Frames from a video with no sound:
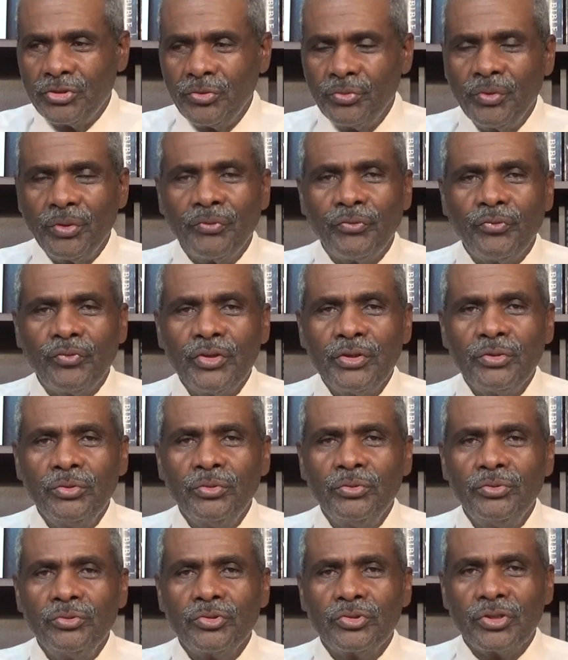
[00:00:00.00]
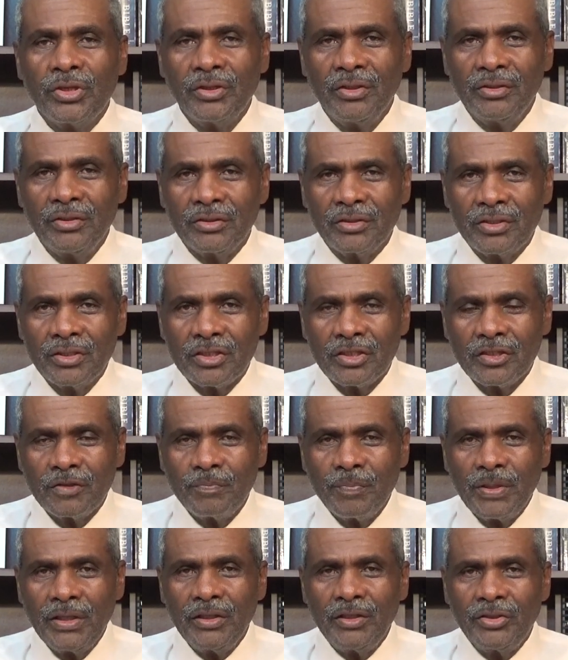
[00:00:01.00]
you refuse to
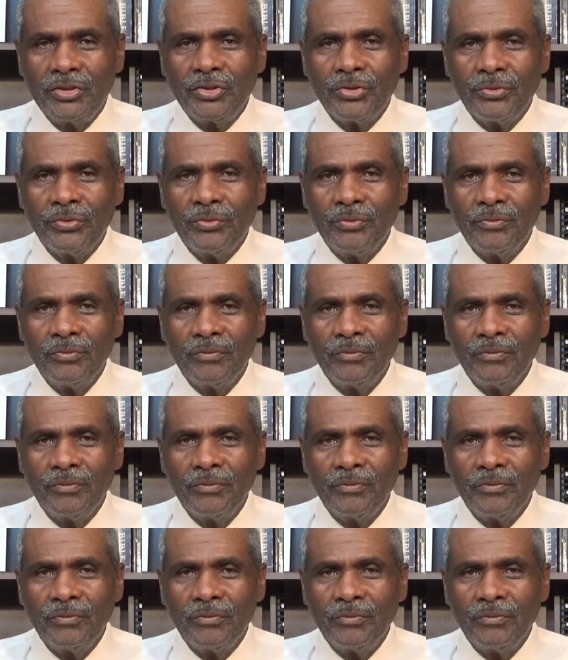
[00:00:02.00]
speak to.